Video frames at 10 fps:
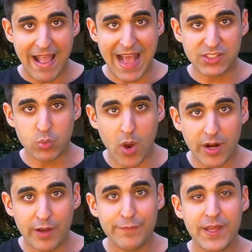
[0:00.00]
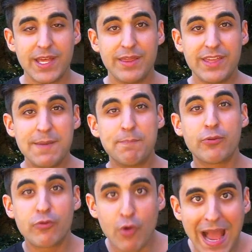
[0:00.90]
as one of the
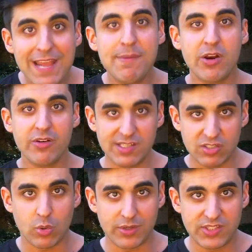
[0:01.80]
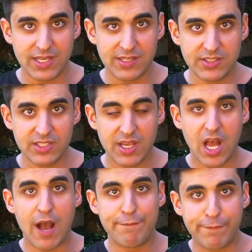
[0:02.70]
primary sources
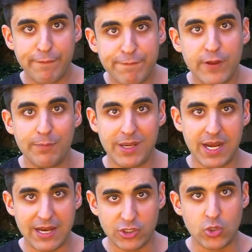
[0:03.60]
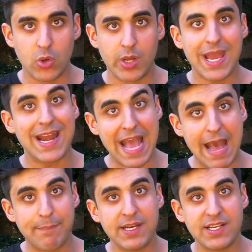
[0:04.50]
of fulfillment and joy and
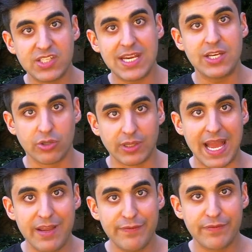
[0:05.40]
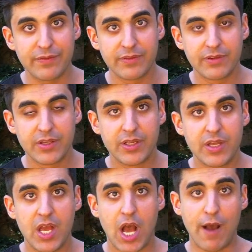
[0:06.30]
happiness in your life,
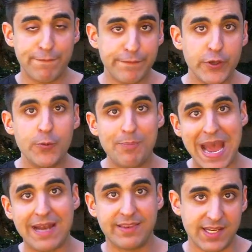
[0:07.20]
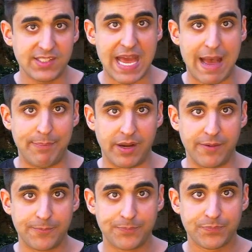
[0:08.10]
a few bad things happen.
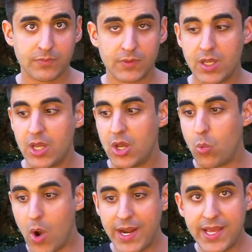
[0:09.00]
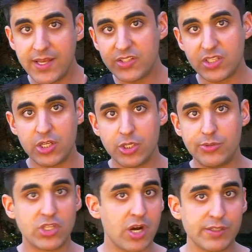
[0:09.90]
One is you
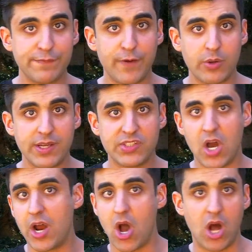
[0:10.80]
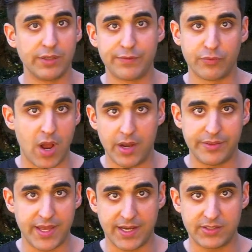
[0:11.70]
start to focus on all of the wrong
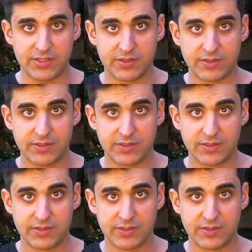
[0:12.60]
things.